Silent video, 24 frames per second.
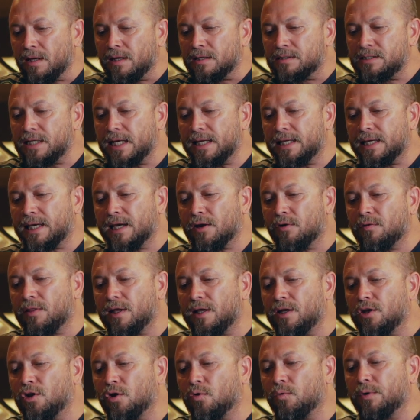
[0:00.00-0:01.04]
Take care
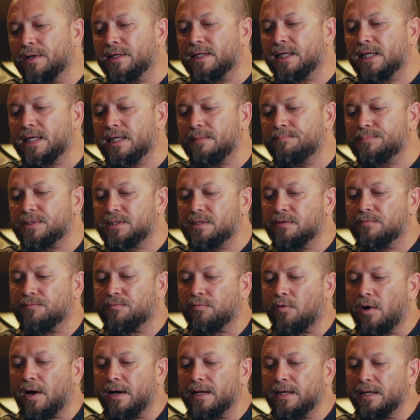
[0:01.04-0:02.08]
that no one keeps
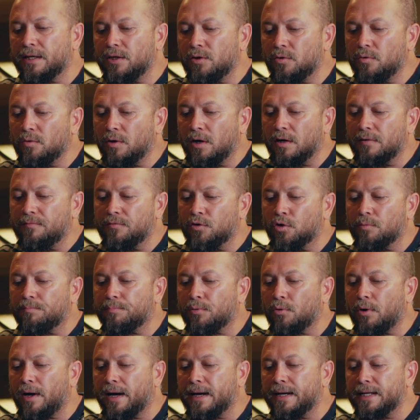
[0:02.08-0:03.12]
defrauding you of your
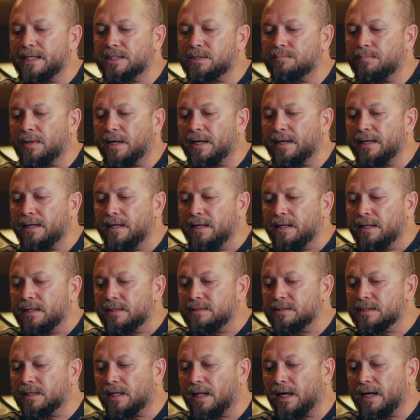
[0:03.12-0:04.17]
prize by
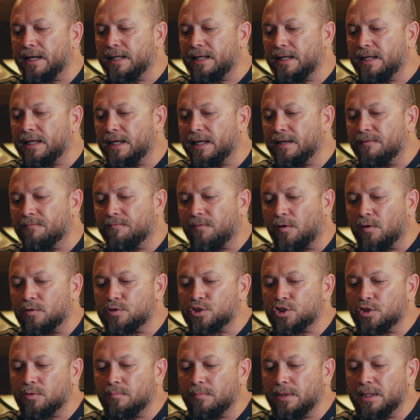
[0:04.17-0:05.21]
delighting in
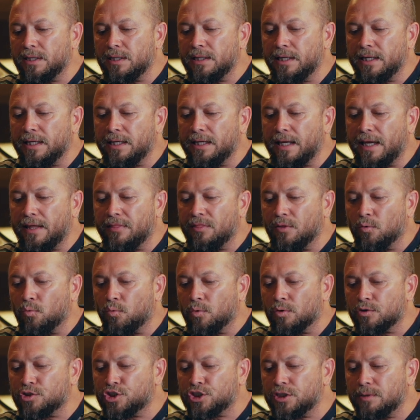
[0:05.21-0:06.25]
false humility and the
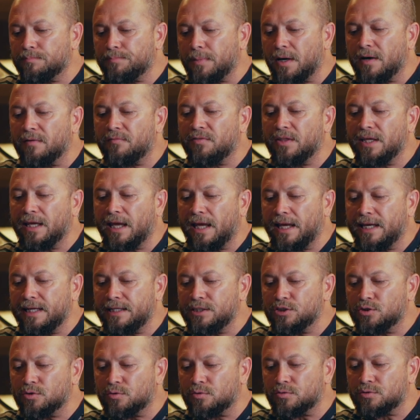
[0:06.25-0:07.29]
worship of the
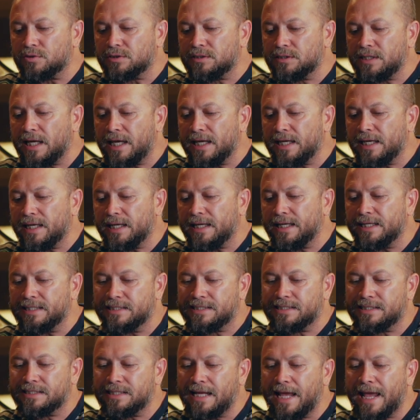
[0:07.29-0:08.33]
angels, taking his
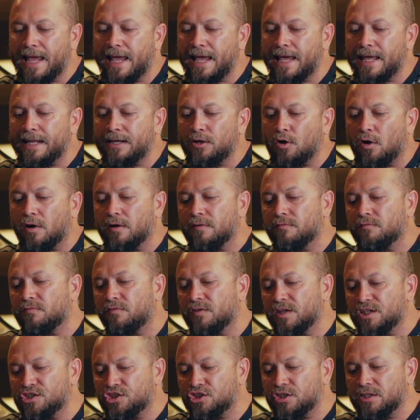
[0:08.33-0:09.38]
stand on
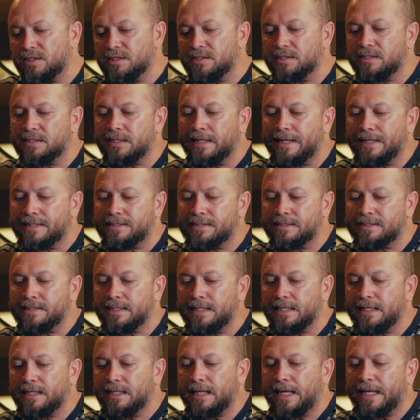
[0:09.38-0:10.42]
visions he has
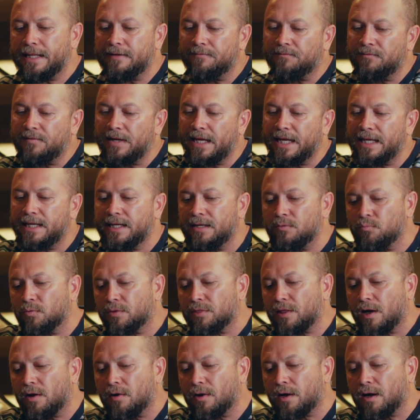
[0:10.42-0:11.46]
seen inflated
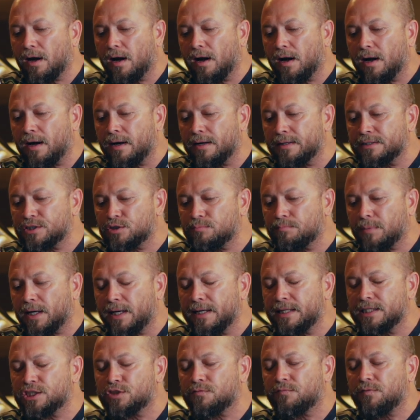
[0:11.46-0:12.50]
without cause
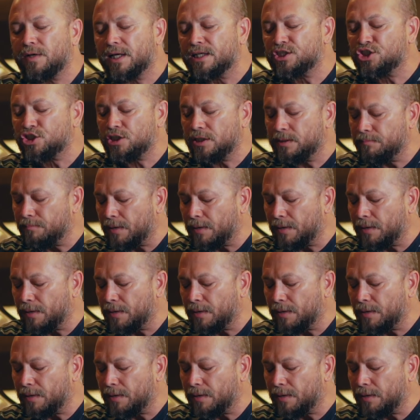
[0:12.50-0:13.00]
by his fleshly